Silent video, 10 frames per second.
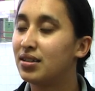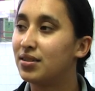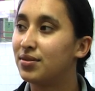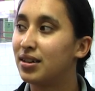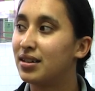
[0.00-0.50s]

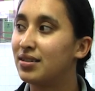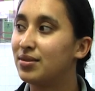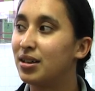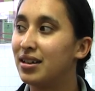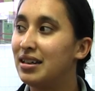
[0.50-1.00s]

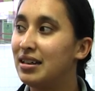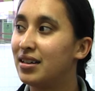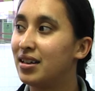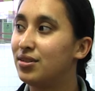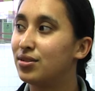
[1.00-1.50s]
Earlier
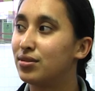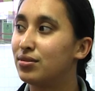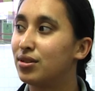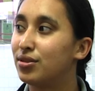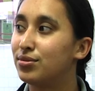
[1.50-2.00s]
I don't
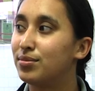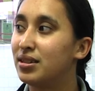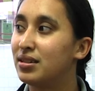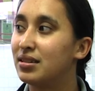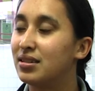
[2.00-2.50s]
know how to
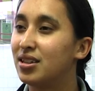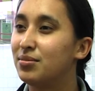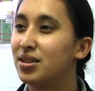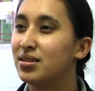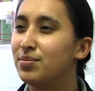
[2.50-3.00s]
make the
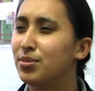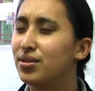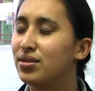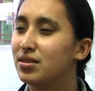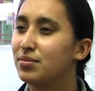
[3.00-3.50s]
assignments,
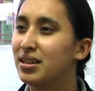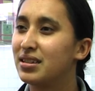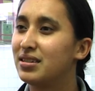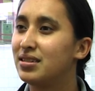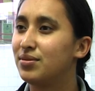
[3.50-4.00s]
because in my
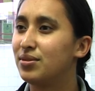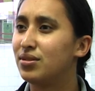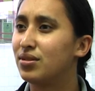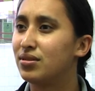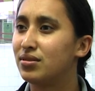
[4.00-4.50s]
country we
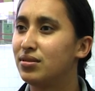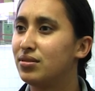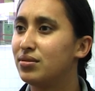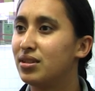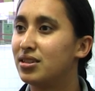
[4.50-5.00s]
don't
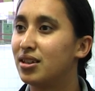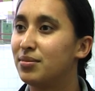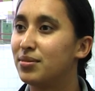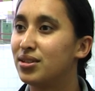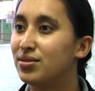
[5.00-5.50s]
do the
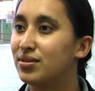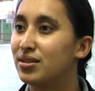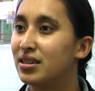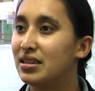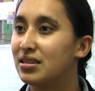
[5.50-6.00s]
assignments
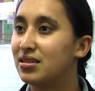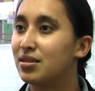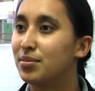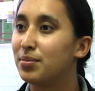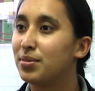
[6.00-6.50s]
work, it's just a
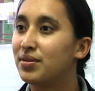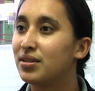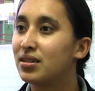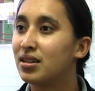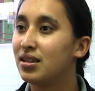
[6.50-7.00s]

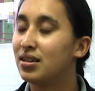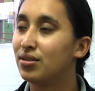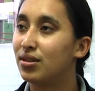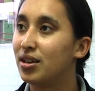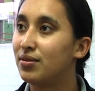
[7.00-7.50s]
paperwork.
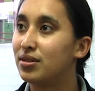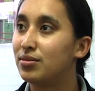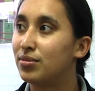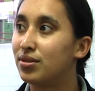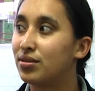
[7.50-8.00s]
Now I have
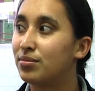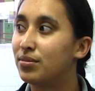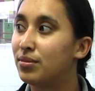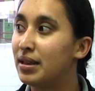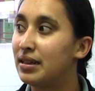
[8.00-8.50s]
learned
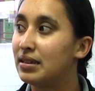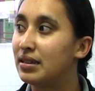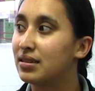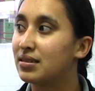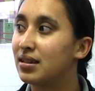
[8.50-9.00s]
many
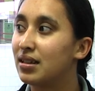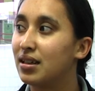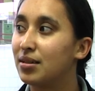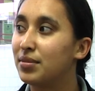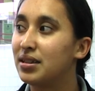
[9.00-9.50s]
things,
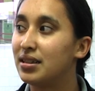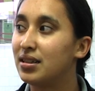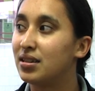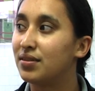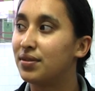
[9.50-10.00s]
like
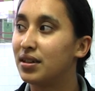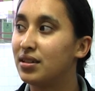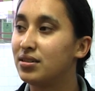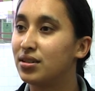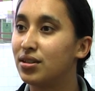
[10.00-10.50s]
maintaining the
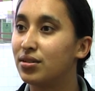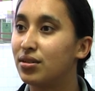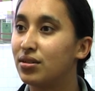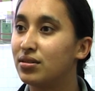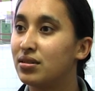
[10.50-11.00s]
financial
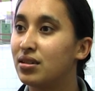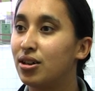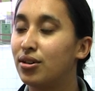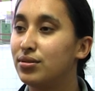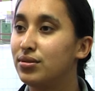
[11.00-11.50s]
records,
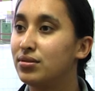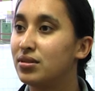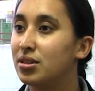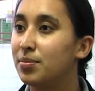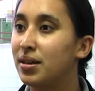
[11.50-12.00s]
how to use
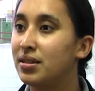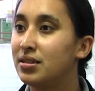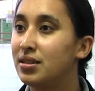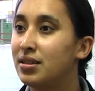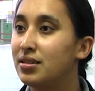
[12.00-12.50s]
the
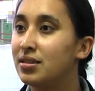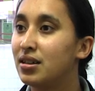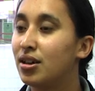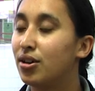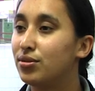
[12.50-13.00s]
spreadsheets,
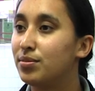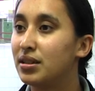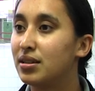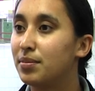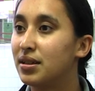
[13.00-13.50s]
how to make
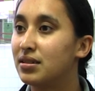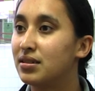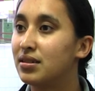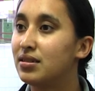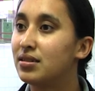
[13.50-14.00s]
the
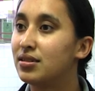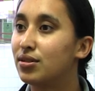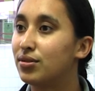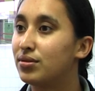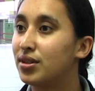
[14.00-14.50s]
presentations,
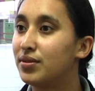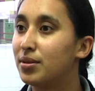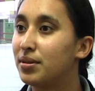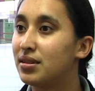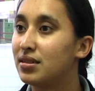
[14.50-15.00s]
how to give the
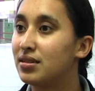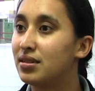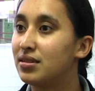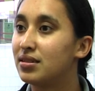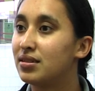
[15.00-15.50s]

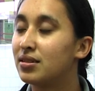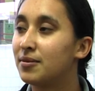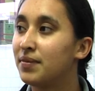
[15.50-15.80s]
presentations,